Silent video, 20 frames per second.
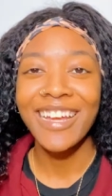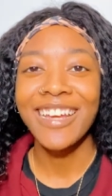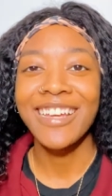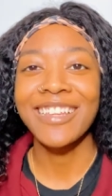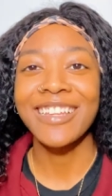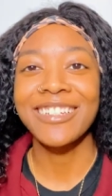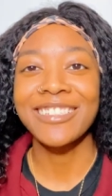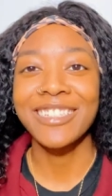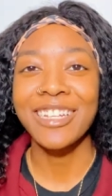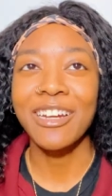
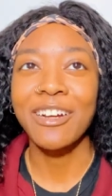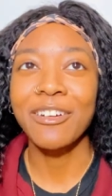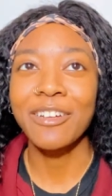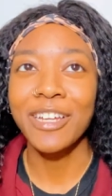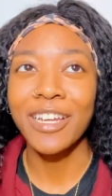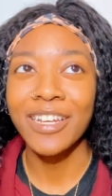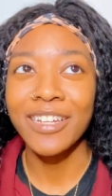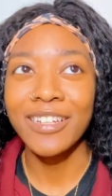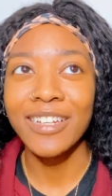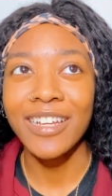And I was like,
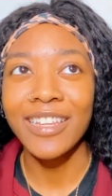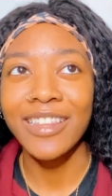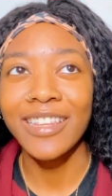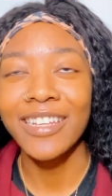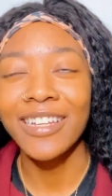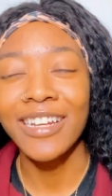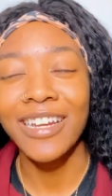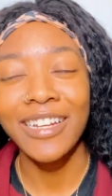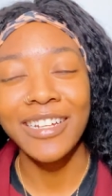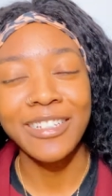okay, I
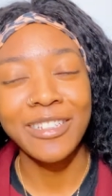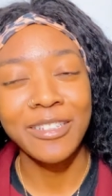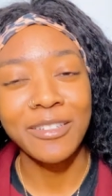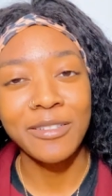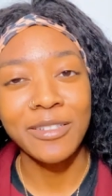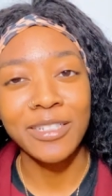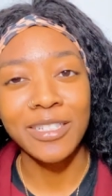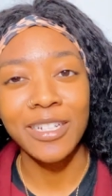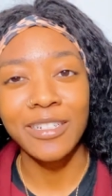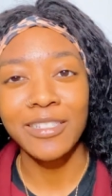think I can do
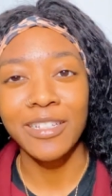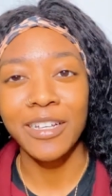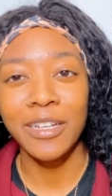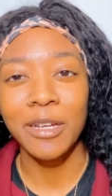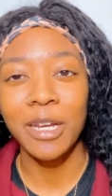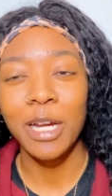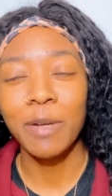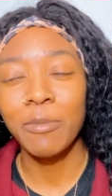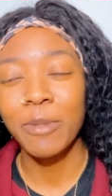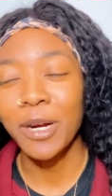this. I was like,
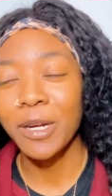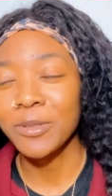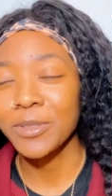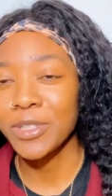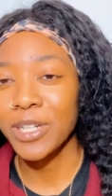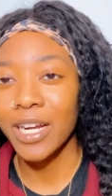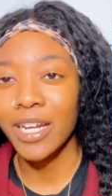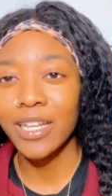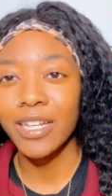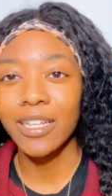I'll probably
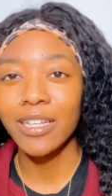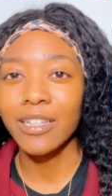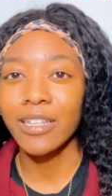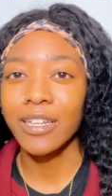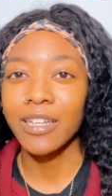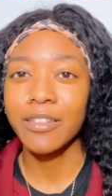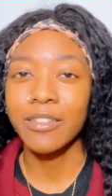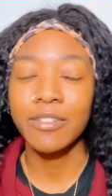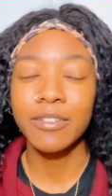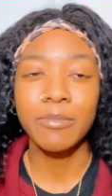try again
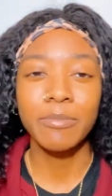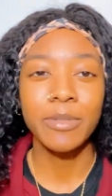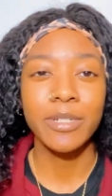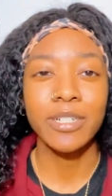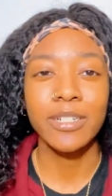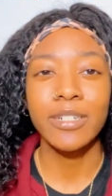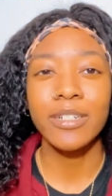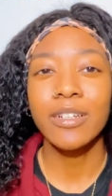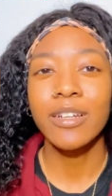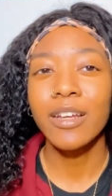later,
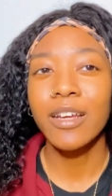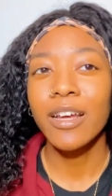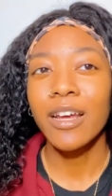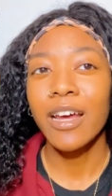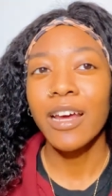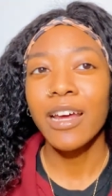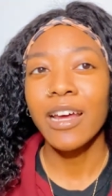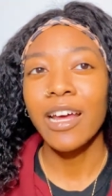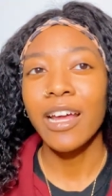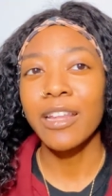but
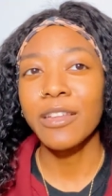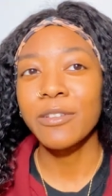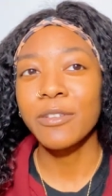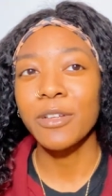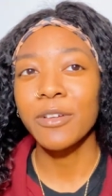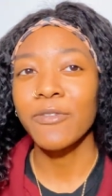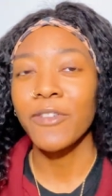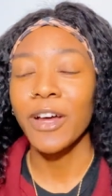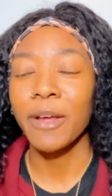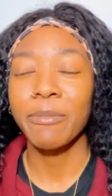I don't know
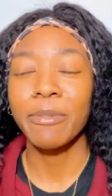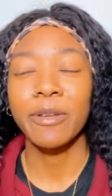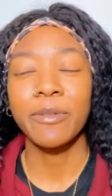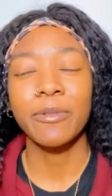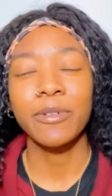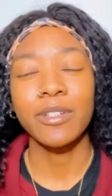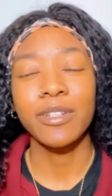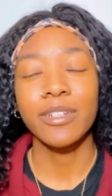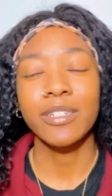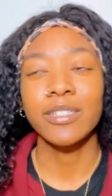if I'd be
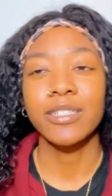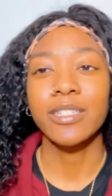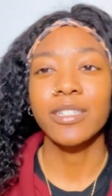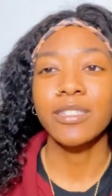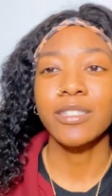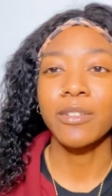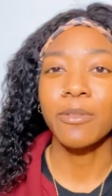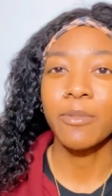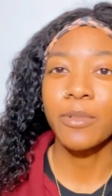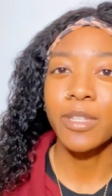really
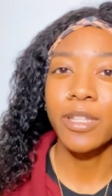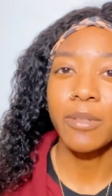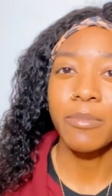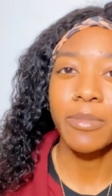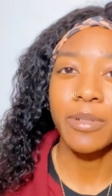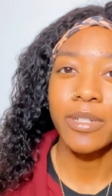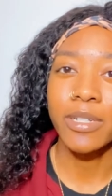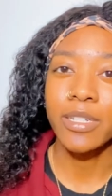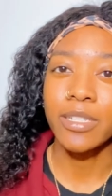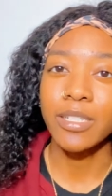consistent with it
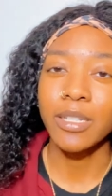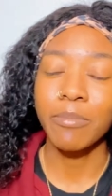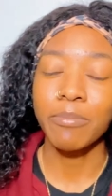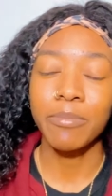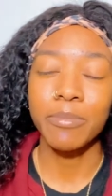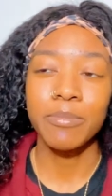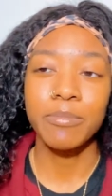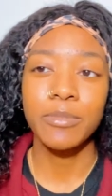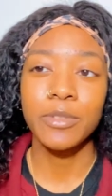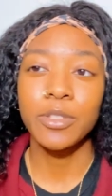because
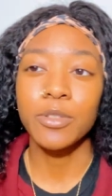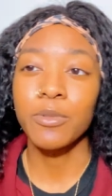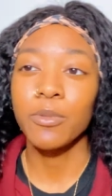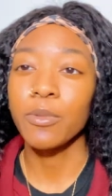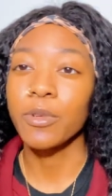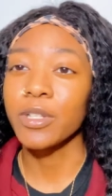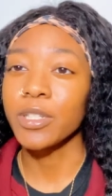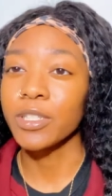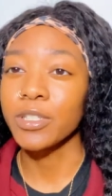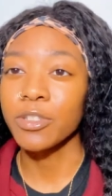I'm
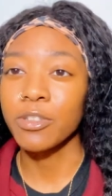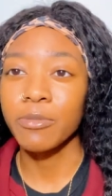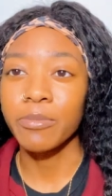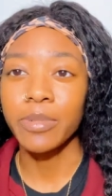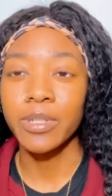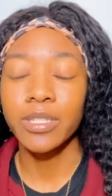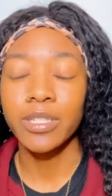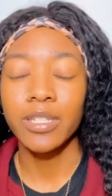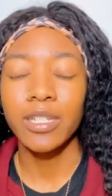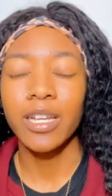really too
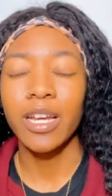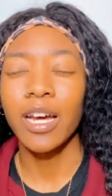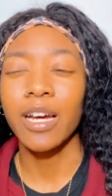busy.